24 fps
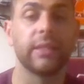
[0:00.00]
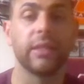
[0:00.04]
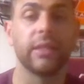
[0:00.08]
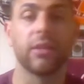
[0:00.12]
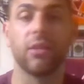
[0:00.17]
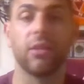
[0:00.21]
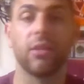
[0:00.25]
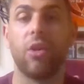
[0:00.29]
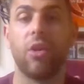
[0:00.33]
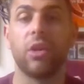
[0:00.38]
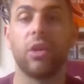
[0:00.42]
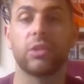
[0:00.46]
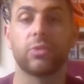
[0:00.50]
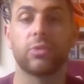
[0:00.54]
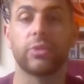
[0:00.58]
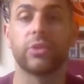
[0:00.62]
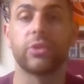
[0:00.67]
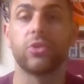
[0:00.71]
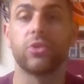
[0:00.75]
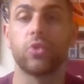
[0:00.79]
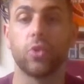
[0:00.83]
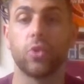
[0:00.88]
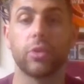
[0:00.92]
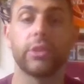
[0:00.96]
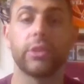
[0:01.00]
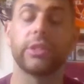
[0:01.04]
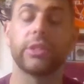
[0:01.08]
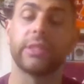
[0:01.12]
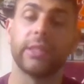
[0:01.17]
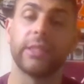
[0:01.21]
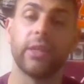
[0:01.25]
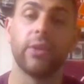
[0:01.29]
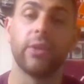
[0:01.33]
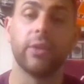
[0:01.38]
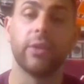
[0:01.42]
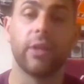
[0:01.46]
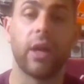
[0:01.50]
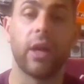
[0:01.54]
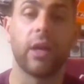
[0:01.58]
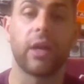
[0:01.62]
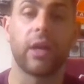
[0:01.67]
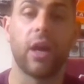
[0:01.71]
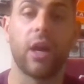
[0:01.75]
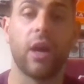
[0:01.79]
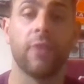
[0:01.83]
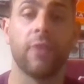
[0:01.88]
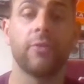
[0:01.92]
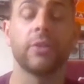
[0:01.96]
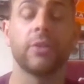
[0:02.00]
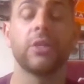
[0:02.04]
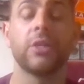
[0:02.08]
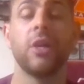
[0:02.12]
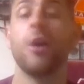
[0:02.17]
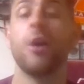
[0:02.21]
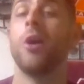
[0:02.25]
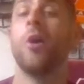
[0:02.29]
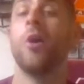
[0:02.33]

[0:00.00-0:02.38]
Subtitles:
Their loss was to Georgia. It's not conference,